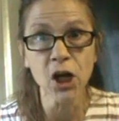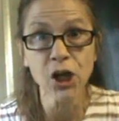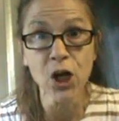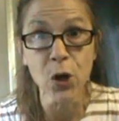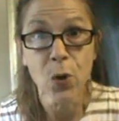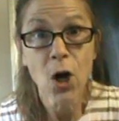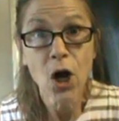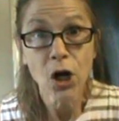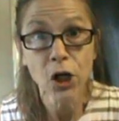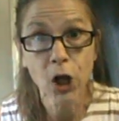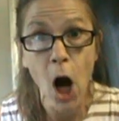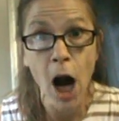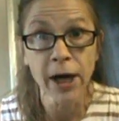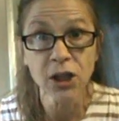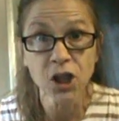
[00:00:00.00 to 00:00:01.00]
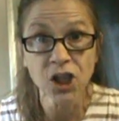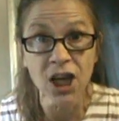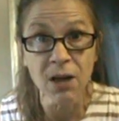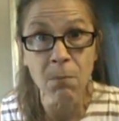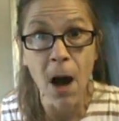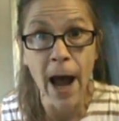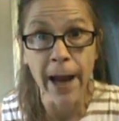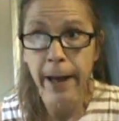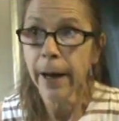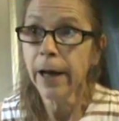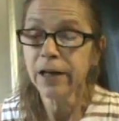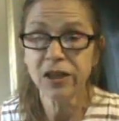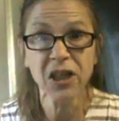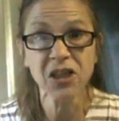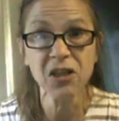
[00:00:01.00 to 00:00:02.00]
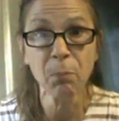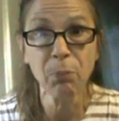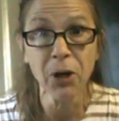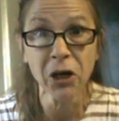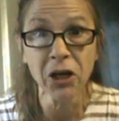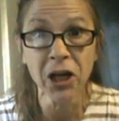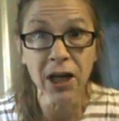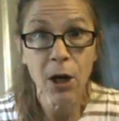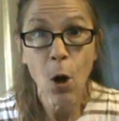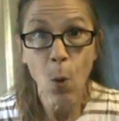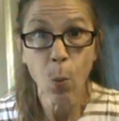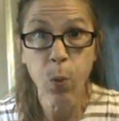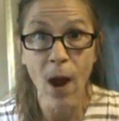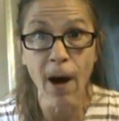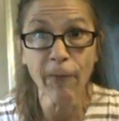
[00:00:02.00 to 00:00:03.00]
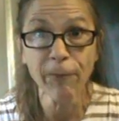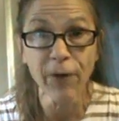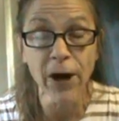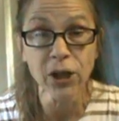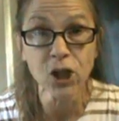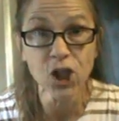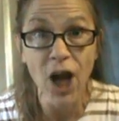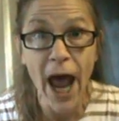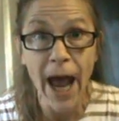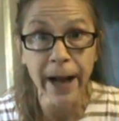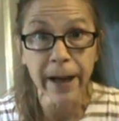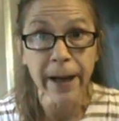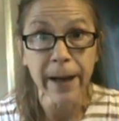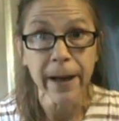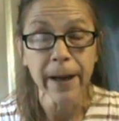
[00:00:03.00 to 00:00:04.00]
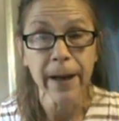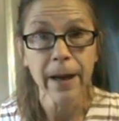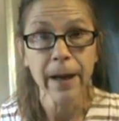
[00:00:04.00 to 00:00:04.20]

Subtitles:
going to do? Garnishing my disability welfare check?